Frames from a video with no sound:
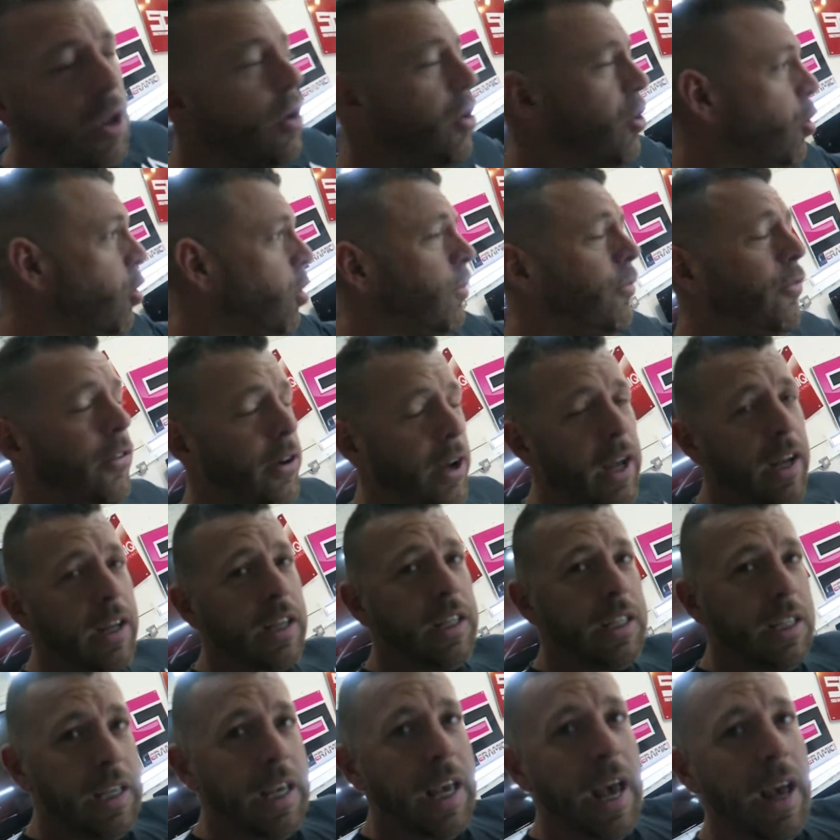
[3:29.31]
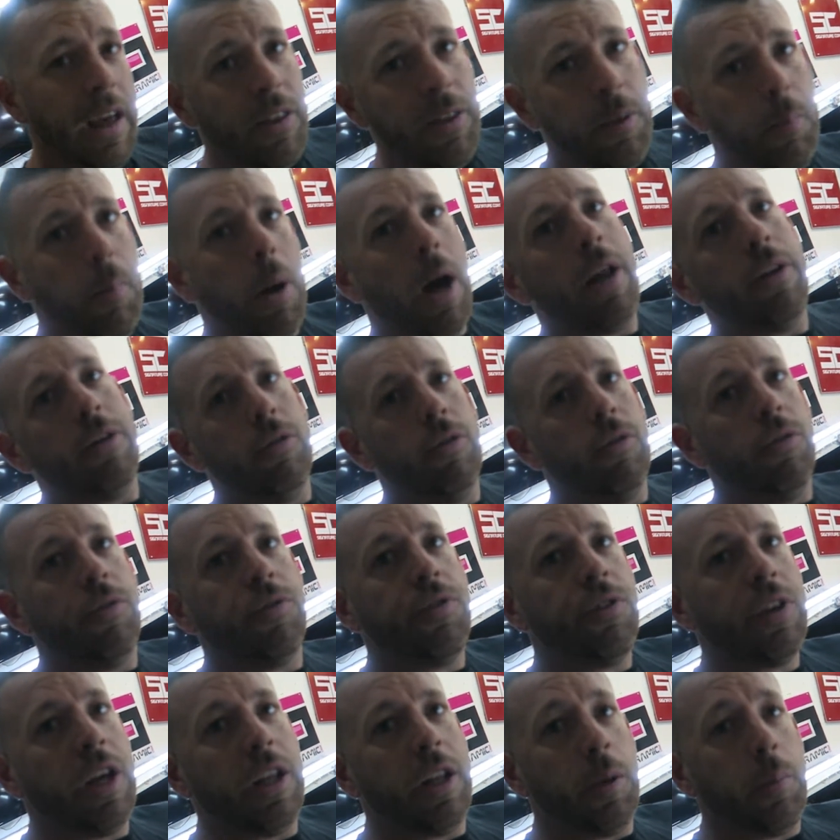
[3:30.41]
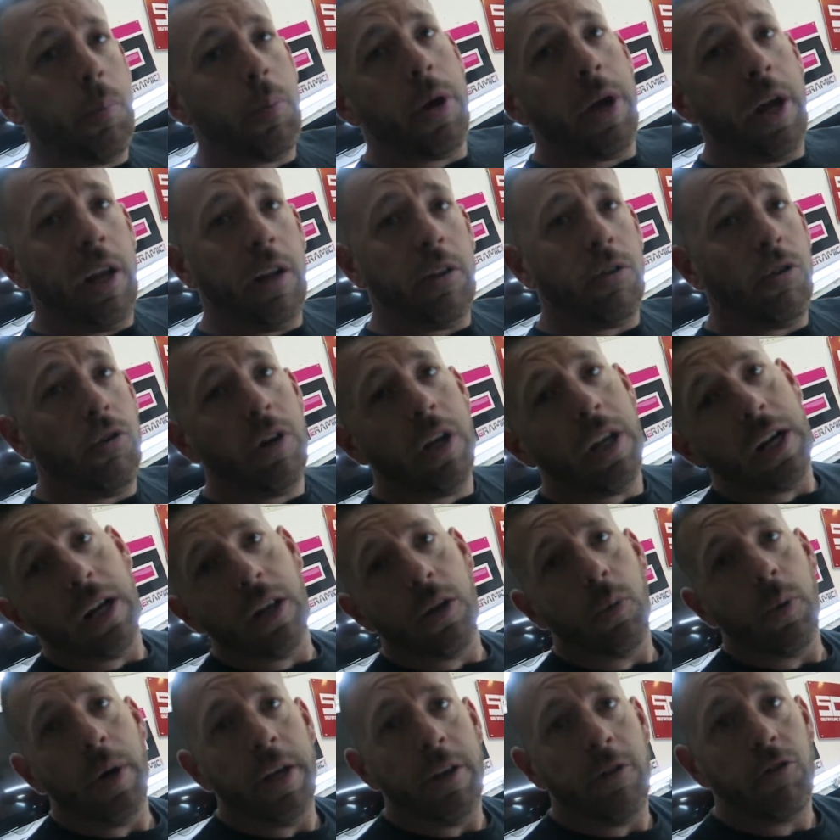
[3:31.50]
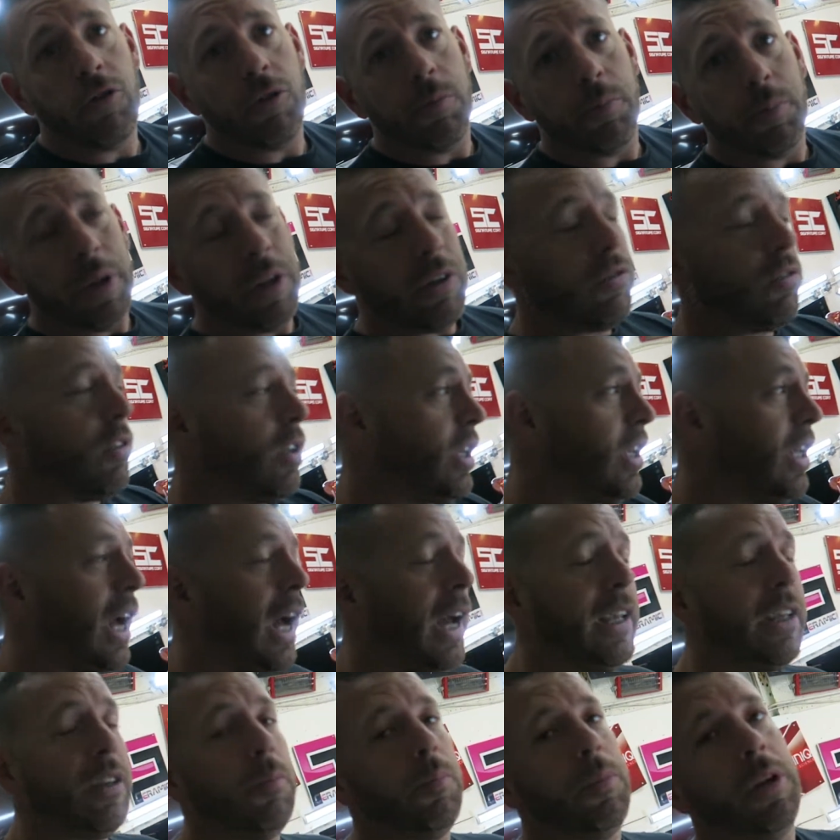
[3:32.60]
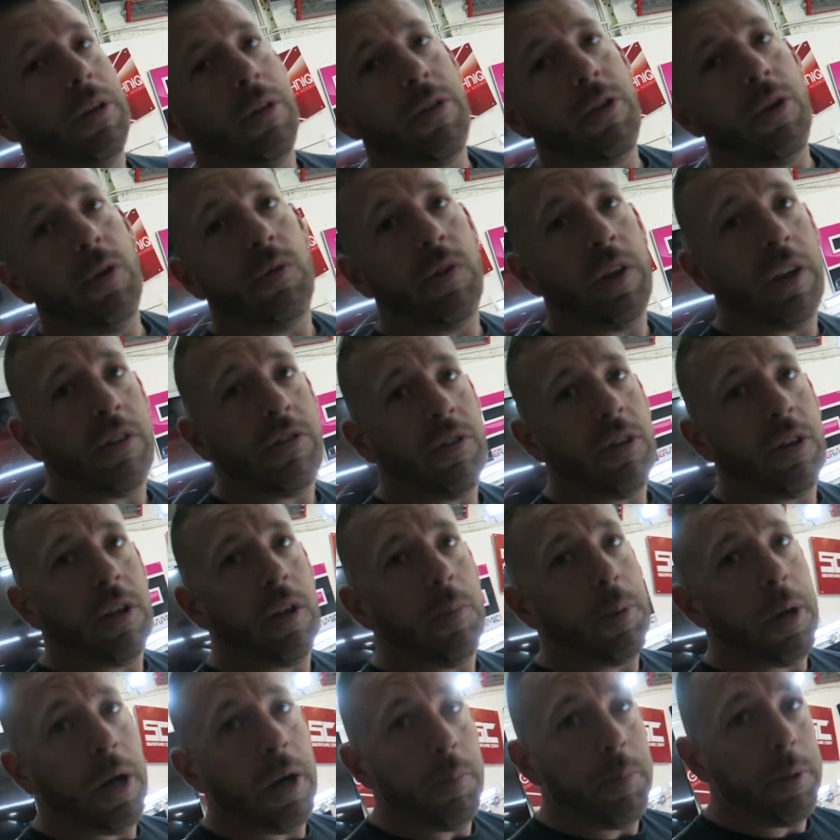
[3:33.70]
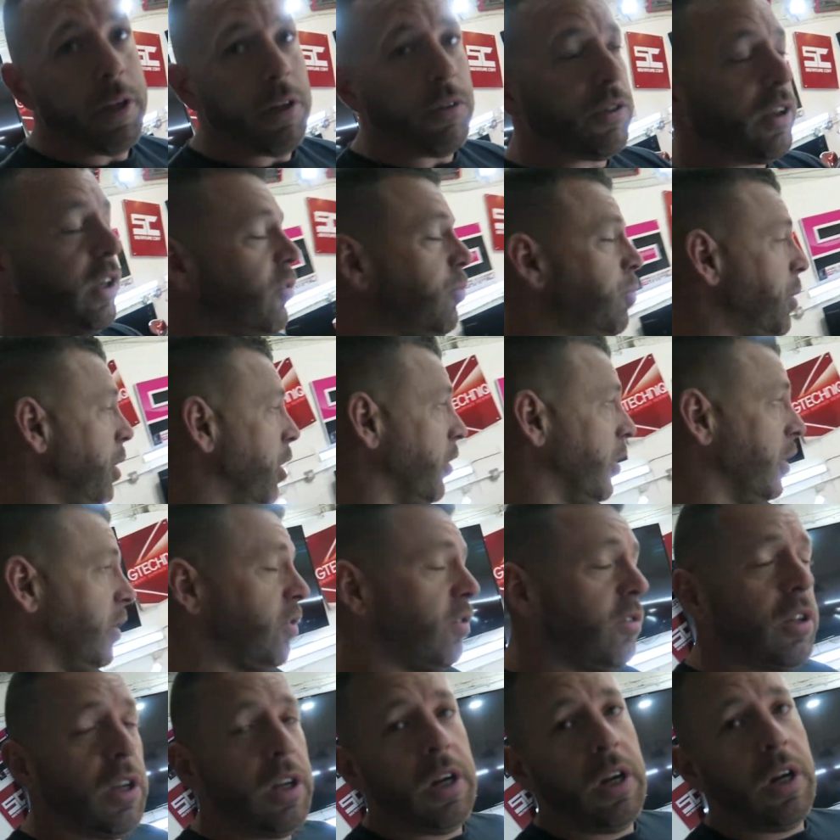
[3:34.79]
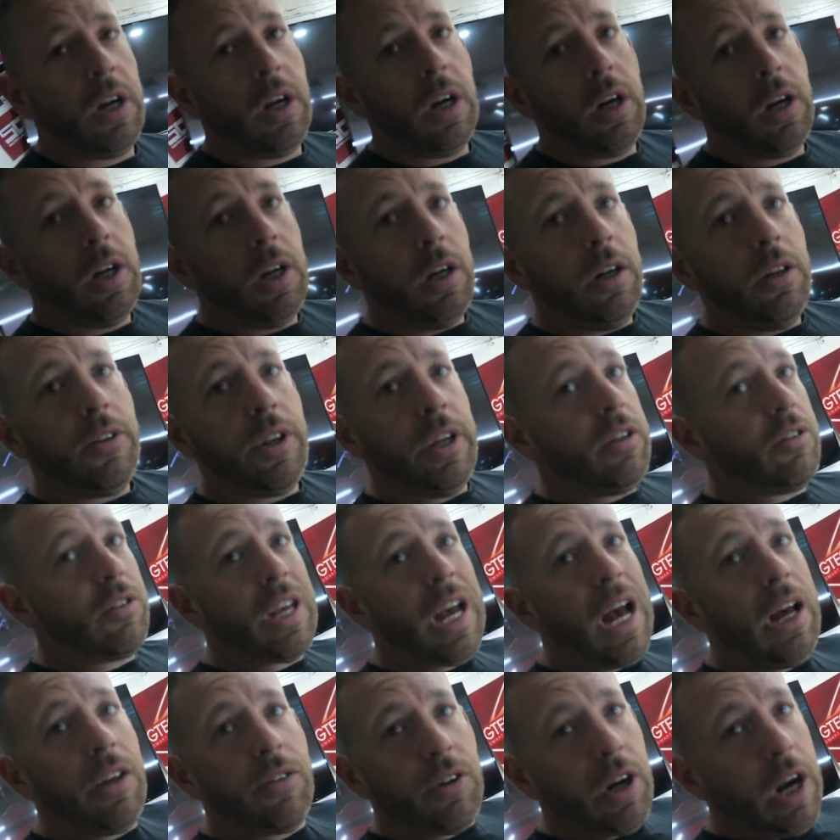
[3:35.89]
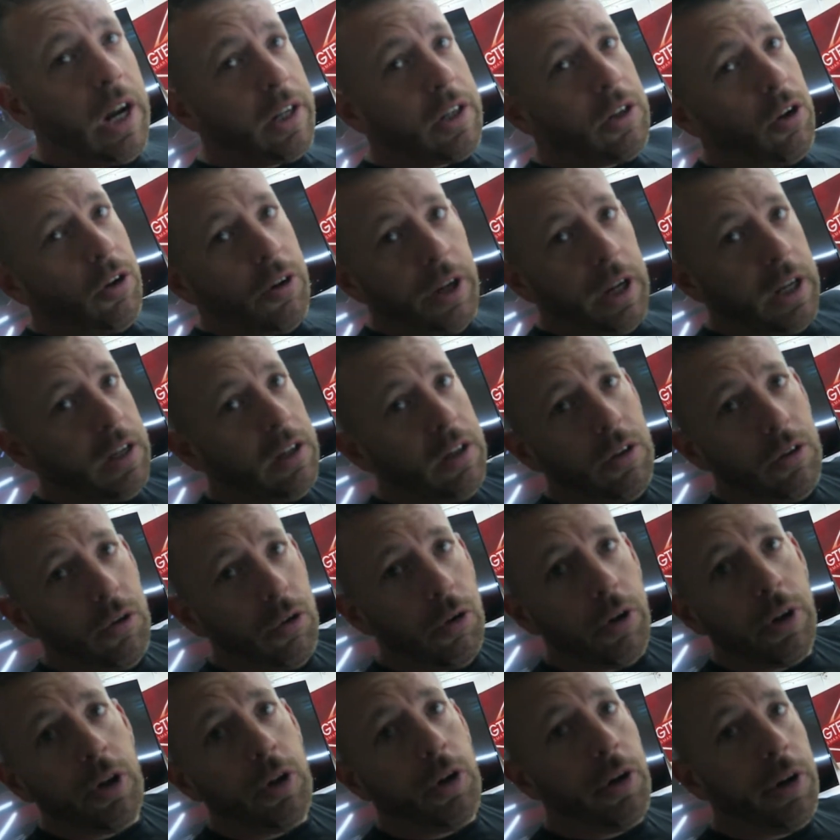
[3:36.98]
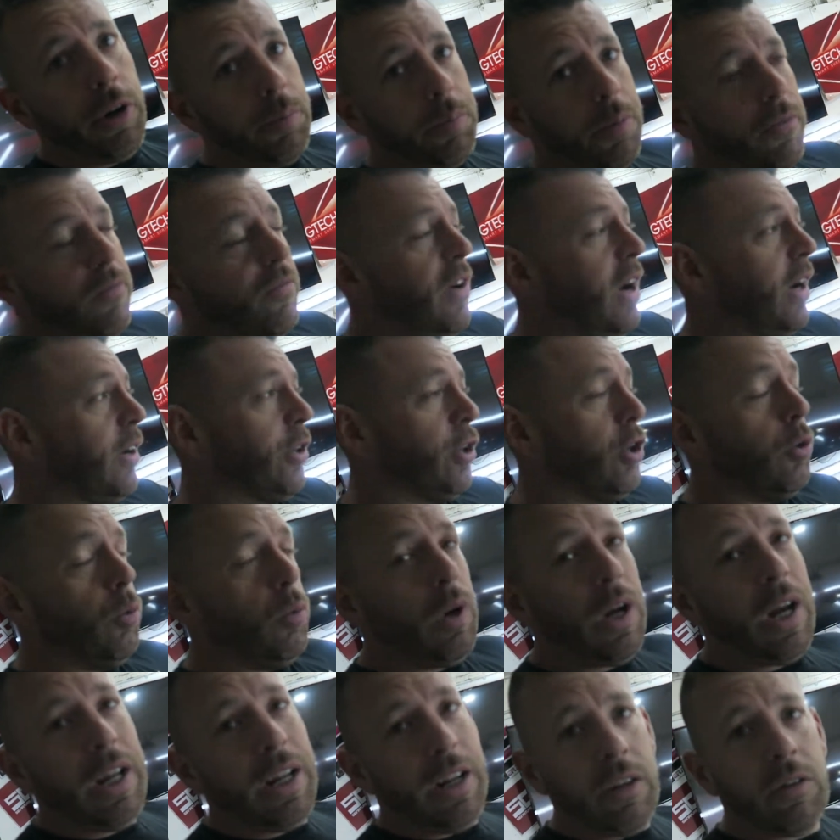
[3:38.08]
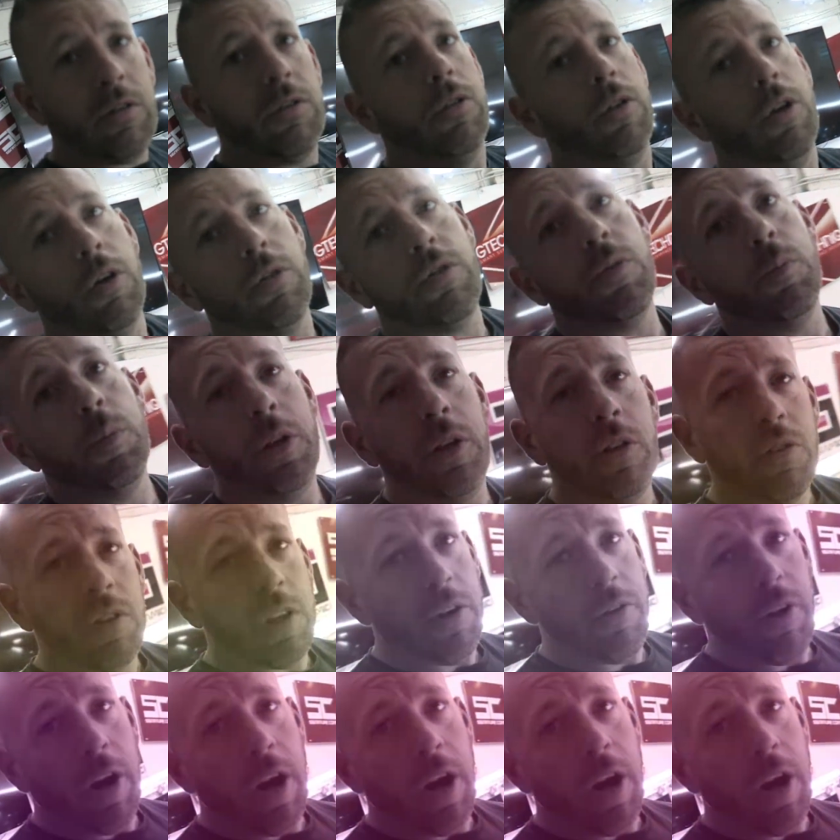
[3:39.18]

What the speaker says: and hopefully I can get the panels and the paint looking how the way it should be, so the guy can be enthusiastic about it. Because let's be honest, these cars are iconic, they're only going up in value, and it's not something you see